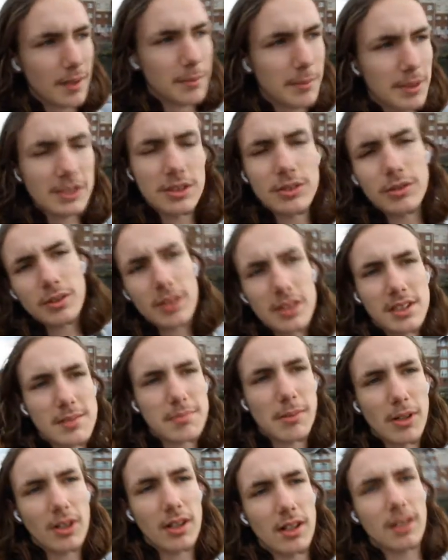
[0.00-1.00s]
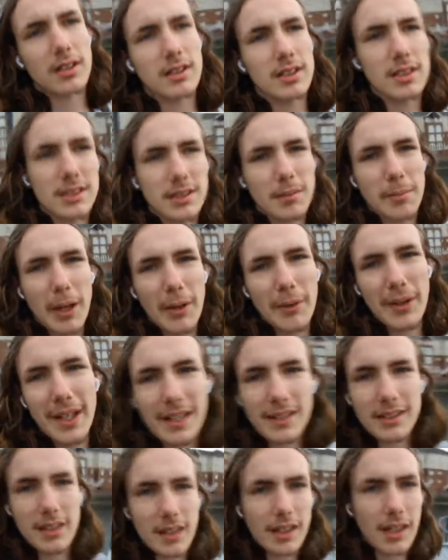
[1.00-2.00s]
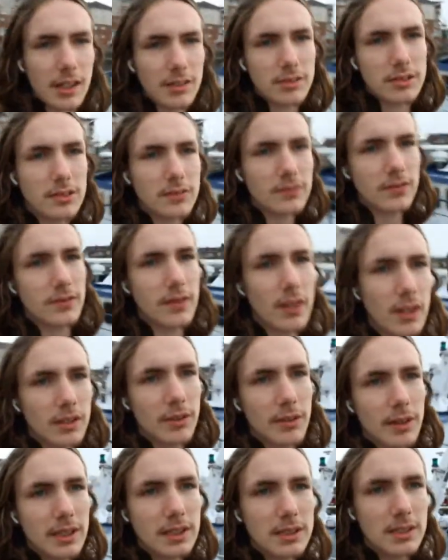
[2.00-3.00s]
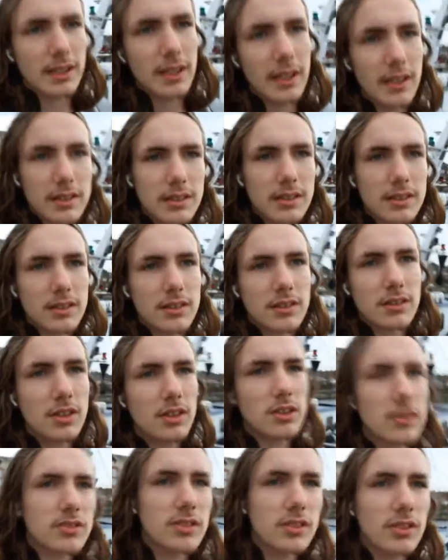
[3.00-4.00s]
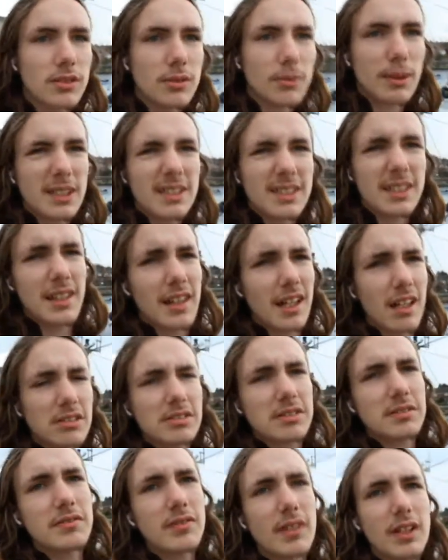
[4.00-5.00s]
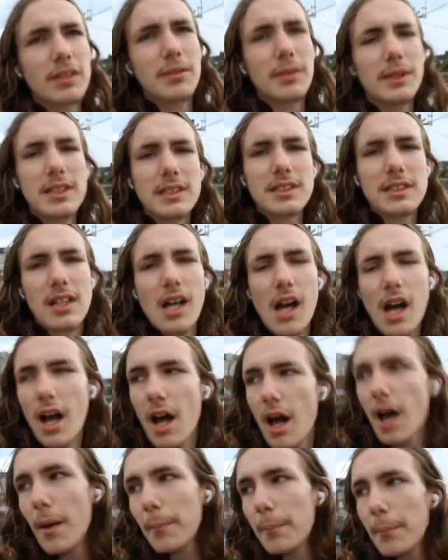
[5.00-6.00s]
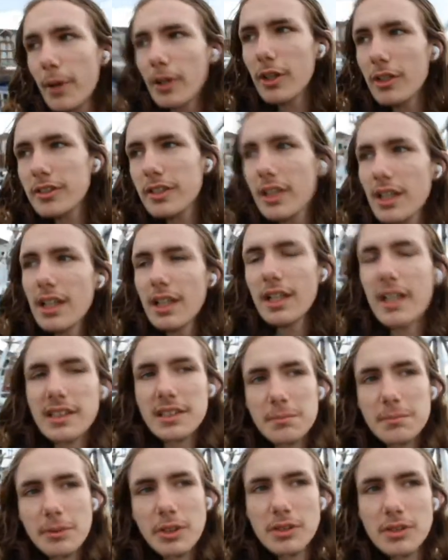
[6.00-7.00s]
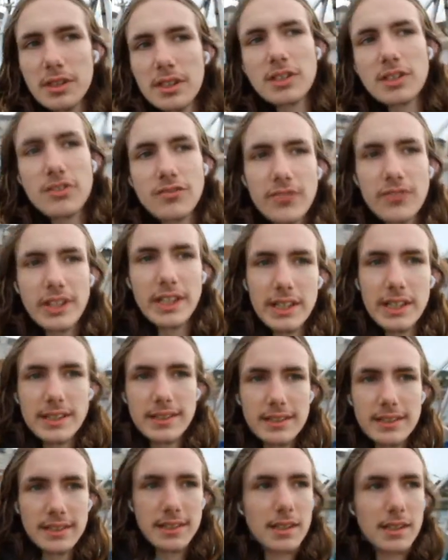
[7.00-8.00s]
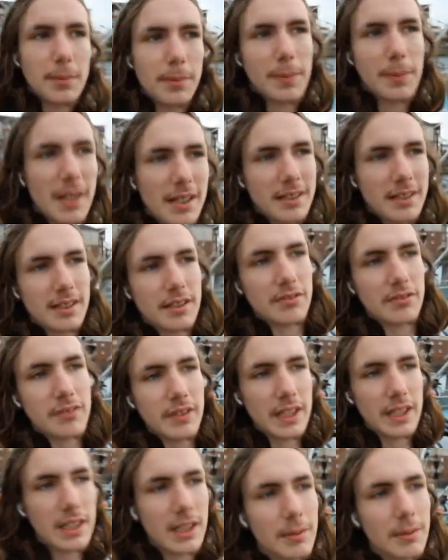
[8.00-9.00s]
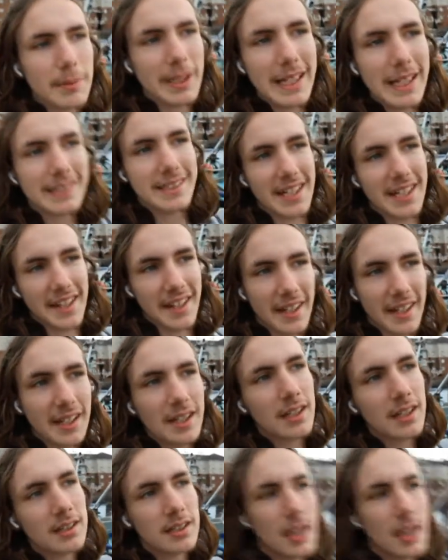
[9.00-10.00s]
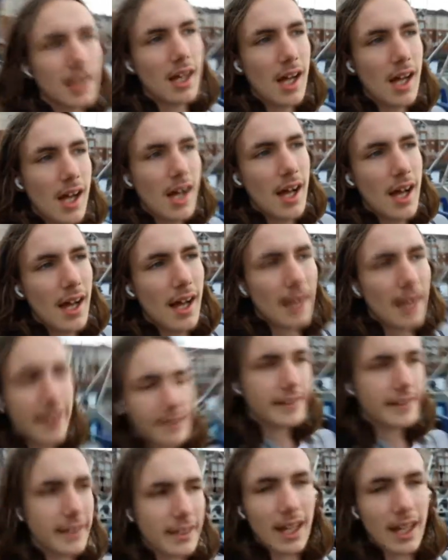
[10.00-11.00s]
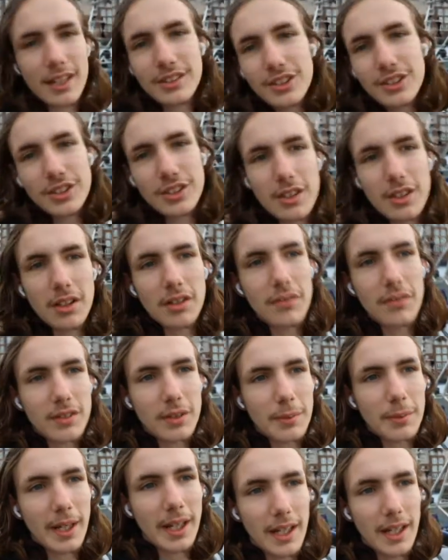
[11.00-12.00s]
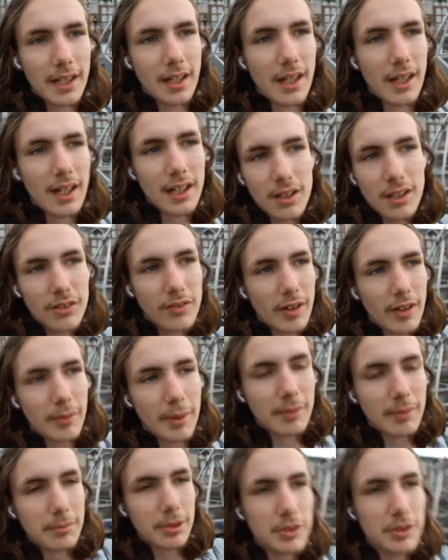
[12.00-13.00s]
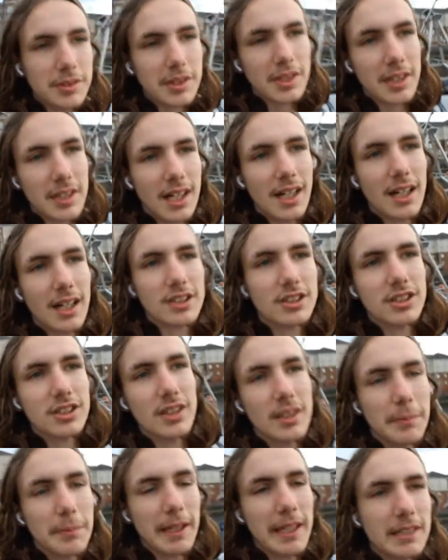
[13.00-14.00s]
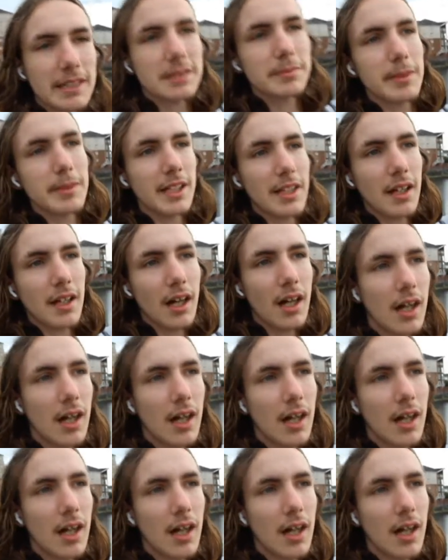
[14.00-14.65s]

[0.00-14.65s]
He's only a small artist, about 80,000 followers, 80 to 120,000 followers. But his music's really deep and it really makes you think. And I just love the way, I love it when music actually makes me